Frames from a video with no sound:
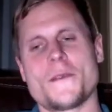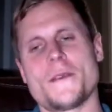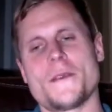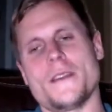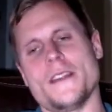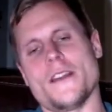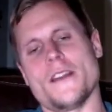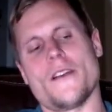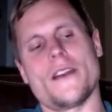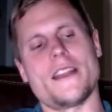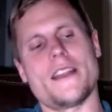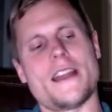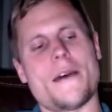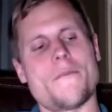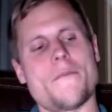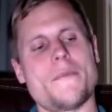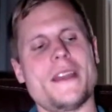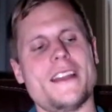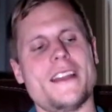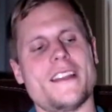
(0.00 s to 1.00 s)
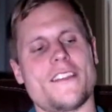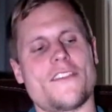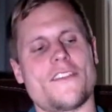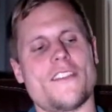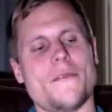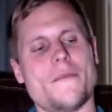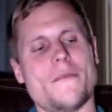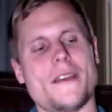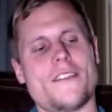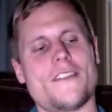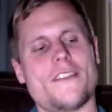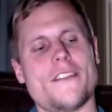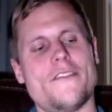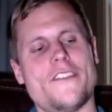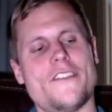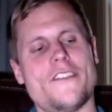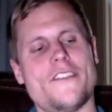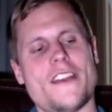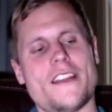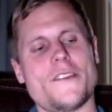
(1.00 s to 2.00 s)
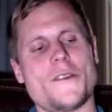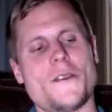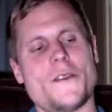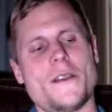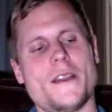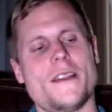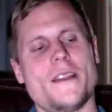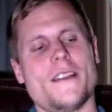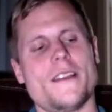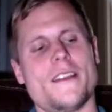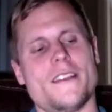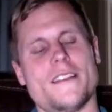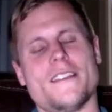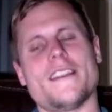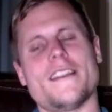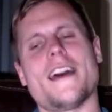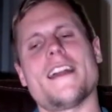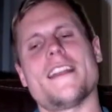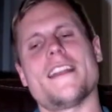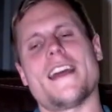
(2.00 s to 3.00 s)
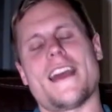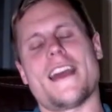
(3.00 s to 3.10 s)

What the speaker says: and them being the submissive gender, then